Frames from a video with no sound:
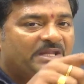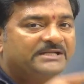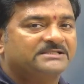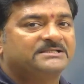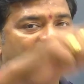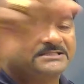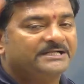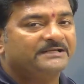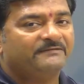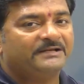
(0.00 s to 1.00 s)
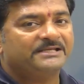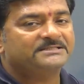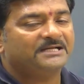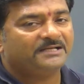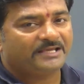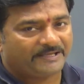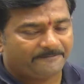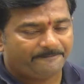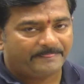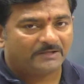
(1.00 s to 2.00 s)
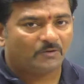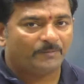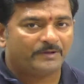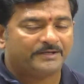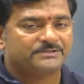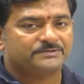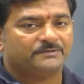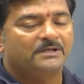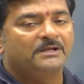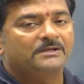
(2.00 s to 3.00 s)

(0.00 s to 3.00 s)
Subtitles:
Its a succeeding one is K. I hope you understood.